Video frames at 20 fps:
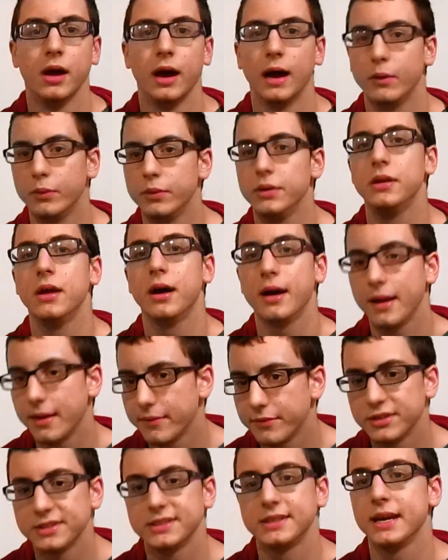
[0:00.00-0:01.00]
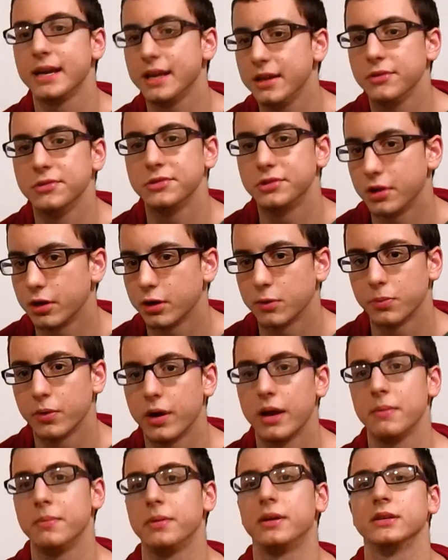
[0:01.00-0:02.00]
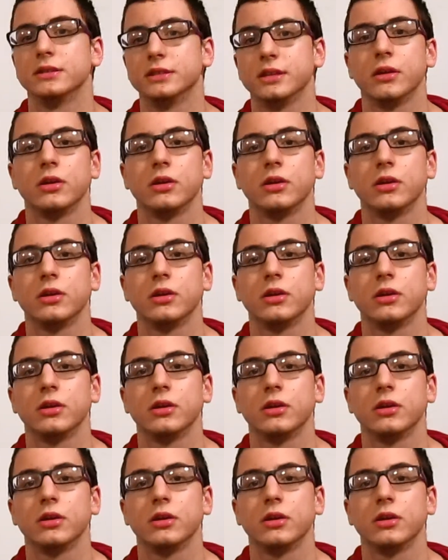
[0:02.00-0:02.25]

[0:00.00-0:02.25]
I would not ever say use Dark Bribe because